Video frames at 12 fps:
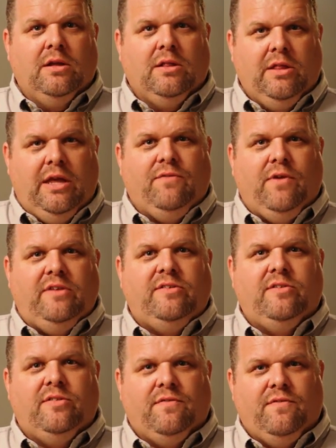Leak Freeze
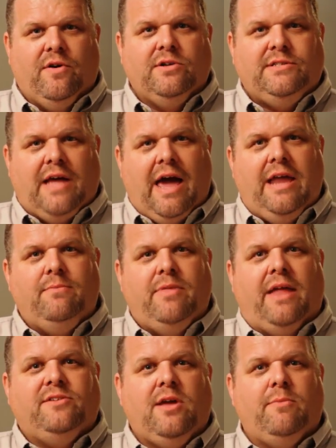is the first item
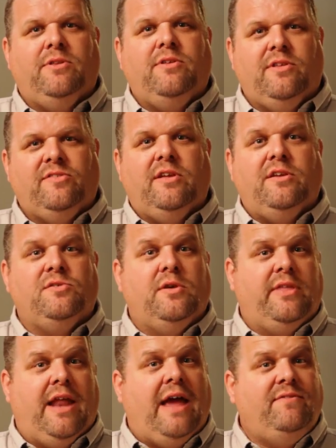that's come into this industry
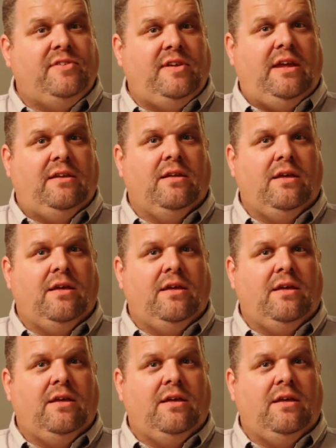that I've seen